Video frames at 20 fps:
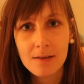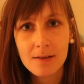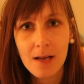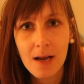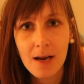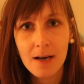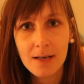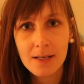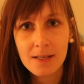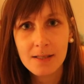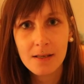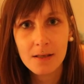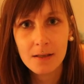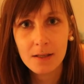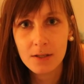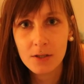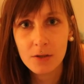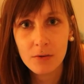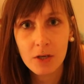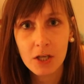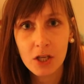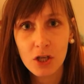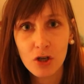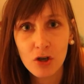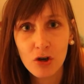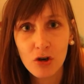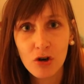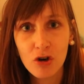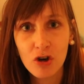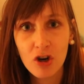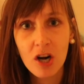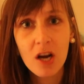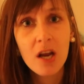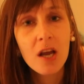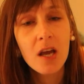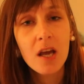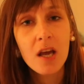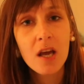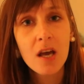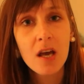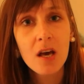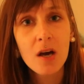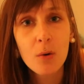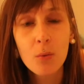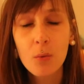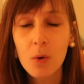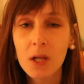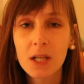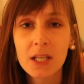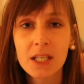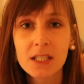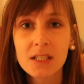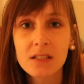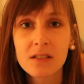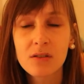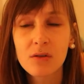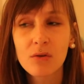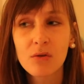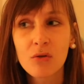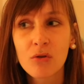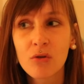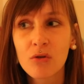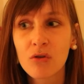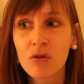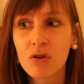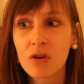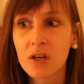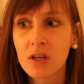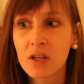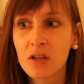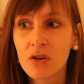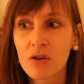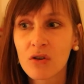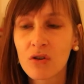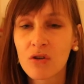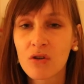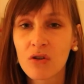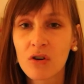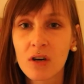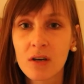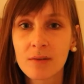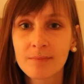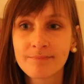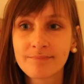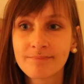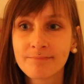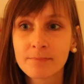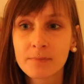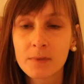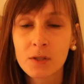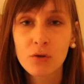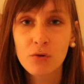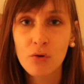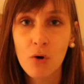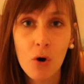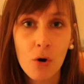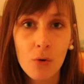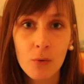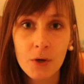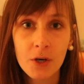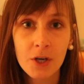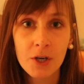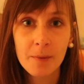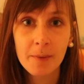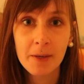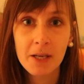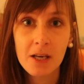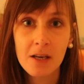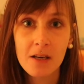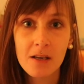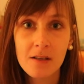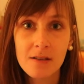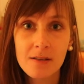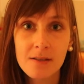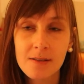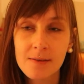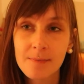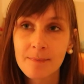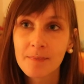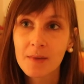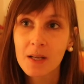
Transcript: That is decluttering your wallet or your drawer, because